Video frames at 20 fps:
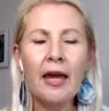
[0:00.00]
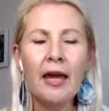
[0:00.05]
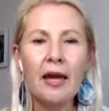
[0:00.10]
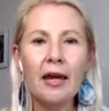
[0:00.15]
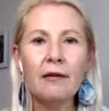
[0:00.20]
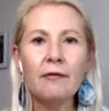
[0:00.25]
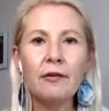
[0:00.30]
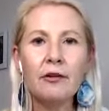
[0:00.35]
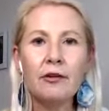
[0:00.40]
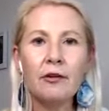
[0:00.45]

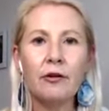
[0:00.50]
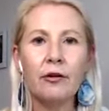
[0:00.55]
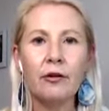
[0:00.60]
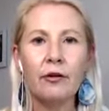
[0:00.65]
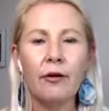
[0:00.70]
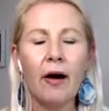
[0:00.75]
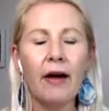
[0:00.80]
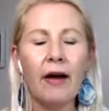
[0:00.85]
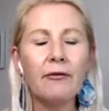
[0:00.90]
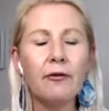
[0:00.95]
Even
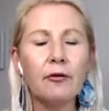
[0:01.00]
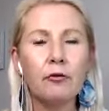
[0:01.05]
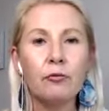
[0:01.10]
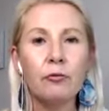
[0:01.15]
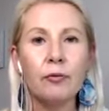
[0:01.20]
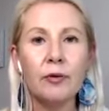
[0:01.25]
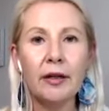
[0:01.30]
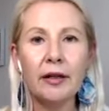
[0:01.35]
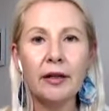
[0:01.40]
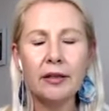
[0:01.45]
though I feel
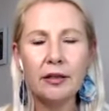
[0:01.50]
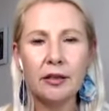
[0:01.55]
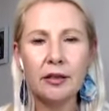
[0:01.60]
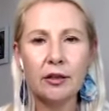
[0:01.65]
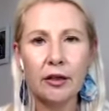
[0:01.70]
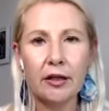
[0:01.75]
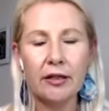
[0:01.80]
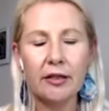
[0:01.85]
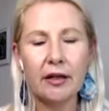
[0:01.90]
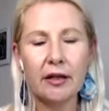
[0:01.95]
really
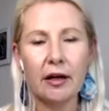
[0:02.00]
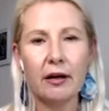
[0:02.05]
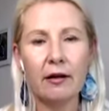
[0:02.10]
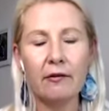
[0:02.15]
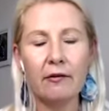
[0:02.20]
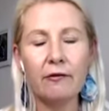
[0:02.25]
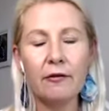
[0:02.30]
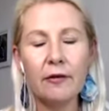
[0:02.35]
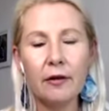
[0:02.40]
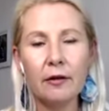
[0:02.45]
stressed and I
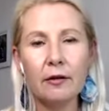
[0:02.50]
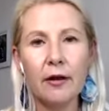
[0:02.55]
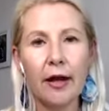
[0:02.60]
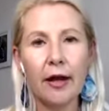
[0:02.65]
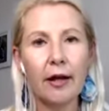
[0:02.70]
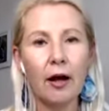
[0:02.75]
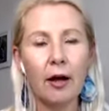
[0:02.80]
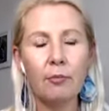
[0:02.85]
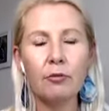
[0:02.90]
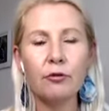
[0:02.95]
feel
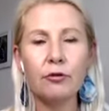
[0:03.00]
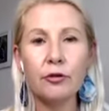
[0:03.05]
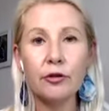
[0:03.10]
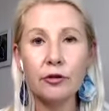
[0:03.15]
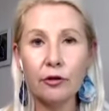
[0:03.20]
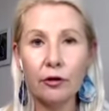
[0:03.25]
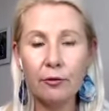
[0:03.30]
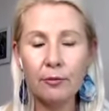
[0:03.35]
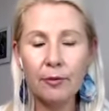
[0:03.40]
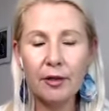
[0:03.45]
like I put
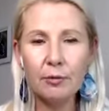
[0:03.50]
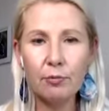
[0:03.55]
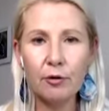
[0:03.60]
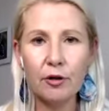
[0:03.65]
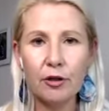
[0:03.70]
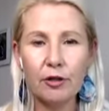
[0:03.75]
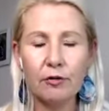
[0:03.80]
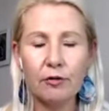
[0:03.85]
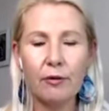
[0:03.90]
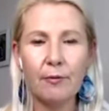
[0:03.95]
so much
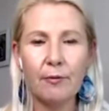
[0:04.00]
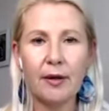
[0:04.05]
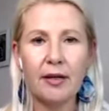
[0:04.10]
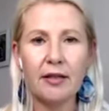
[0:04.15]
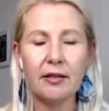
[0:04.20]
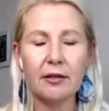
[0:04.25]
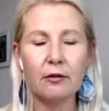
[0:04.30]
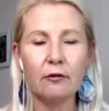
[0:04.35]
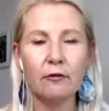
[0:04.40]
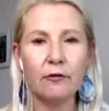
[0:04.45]
pressure on
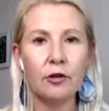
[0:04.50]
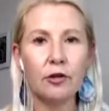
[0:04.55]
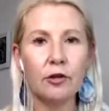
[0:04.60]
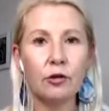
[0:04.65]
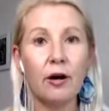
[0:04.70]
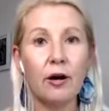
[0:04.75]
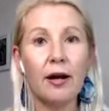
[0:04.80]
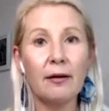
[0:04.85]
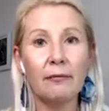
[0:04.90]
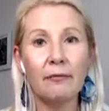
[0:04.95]
myself to
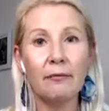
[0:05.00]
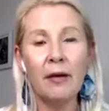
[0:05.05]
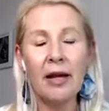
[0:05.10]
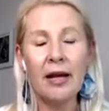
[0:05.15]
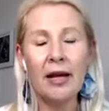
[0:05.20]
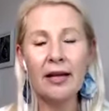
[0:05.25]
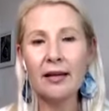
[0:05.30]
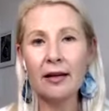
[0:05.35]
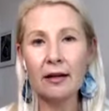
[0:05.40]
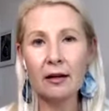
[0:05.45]
try and
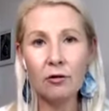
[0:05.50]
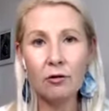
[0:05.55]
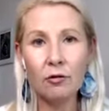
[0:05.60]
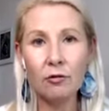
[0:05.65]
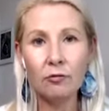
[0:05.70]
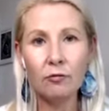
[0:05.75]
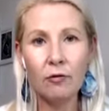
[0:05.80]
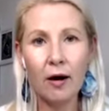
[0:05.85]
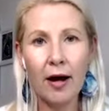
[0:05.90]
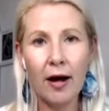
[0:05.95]
get it
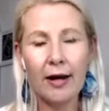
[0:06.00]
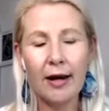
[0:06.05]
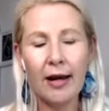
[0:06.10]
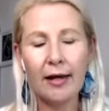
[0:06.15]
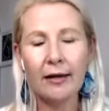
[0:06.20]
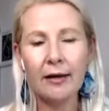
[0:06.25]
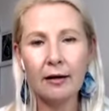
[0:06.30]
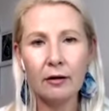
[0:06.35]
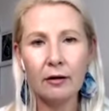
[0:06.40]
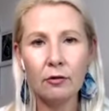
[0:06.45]
all right
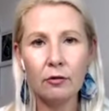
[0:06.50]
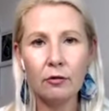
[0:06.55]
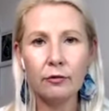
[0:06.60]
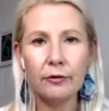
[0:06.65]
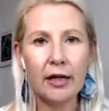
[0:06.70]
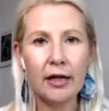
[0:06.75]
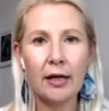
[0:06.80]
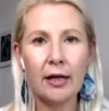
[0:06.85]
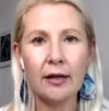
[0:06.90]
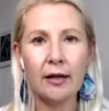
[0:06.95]
and get it all
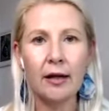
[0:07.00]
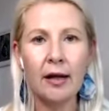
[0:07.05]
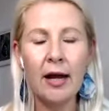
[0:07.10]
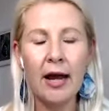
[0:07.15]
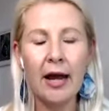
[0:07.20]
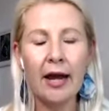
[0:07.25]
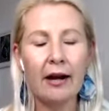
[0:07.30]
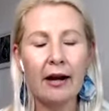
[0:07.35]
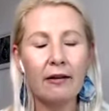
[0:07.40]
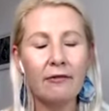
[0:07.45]
done,
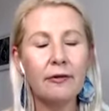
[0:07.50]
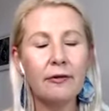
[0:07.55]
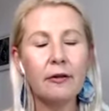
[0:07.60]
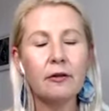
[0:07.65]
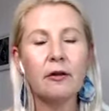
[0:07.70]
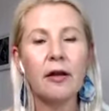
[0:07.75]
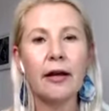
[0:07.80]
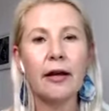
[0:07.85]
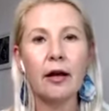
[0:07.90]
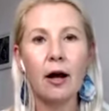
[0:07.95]
and I
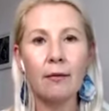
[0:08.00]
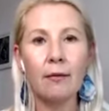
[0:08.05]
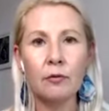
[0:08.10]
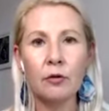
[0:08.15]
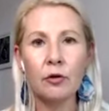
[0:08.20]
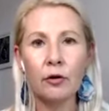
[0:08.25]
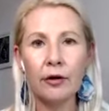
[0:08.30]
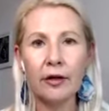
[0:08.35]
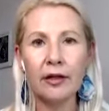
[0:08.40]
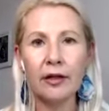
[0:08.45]
feel like I'm
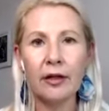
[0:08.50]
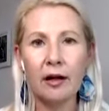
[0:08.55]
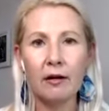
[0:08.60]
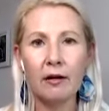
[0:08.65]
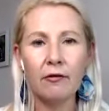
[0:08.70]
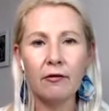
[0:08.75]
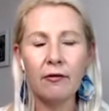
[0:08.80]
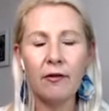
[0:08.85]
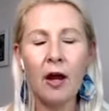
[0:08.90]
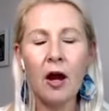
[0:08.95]
not
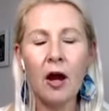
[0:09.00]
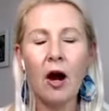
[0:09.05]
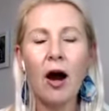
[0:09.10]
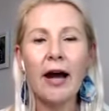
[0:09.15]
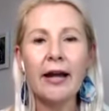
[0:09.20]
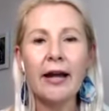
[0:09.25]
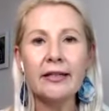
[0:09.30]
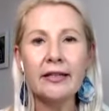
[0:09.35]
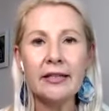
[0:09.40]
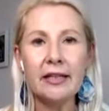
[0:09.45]
enough,
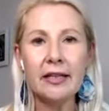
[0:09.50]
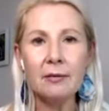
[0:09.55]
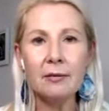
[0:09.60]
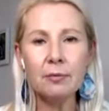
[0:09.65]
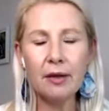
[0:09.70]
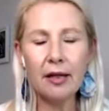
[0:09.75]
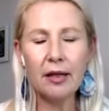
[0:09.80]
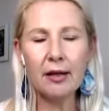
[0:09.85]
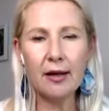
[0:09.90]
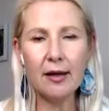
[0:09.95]
I
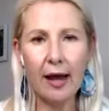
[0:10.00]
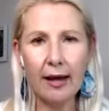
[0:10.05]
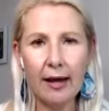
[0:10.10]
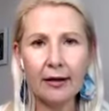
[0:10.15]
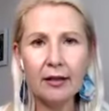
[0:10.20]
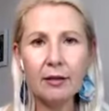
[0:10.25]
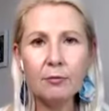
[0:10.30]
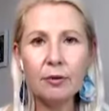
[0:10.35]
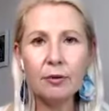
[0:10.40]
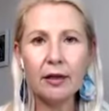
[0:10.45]
deeply and
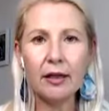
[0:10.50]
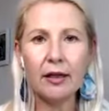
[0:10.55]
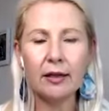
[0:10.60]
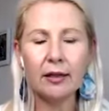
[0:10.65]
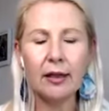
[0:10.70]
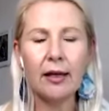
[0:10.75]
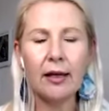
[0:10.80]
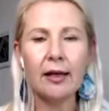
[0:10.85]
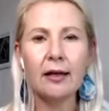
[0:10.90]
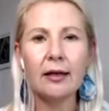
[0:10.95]

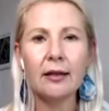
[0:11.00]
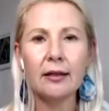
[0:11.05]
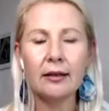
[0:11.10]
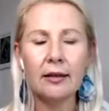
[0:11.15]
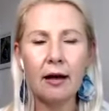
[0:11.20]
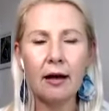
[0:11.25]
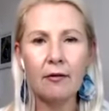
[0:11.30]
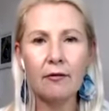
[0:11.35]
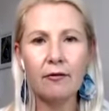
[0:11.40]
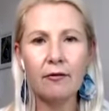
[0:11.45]
completely
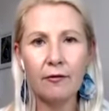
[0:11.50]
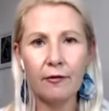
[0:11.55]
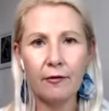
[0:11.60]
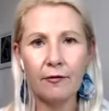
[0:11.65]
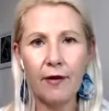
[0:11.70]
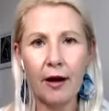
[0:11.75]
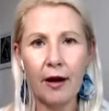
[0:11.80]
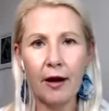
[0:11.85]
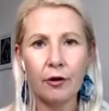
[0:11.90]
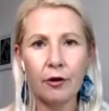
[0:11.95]
love,
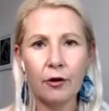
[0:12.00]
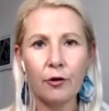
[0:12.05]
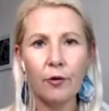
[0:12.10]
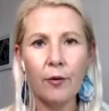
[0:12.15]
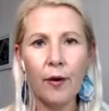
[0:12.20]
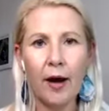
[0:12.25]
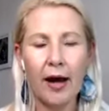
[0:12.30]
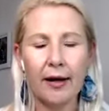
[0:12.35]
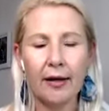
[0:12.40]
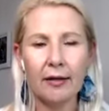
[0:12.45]
value,
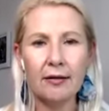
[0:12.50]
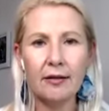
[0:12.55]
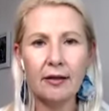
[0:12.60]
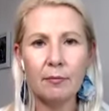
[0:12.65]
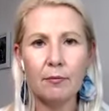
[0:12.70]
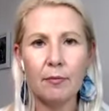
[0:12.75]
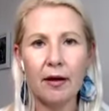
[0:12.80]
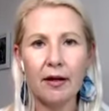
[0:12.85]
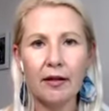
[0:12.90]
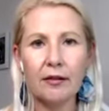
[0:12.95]
and
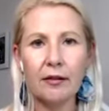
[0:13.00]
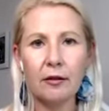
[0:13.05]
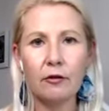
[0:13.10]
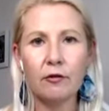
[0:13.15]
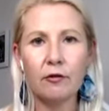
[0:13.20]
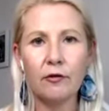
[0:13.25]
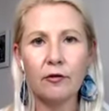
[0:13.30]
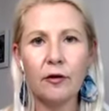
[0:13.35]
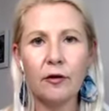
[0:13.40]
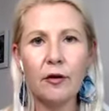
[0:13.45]
accept
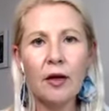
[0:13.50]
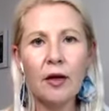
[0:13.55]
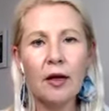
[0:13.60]
myself.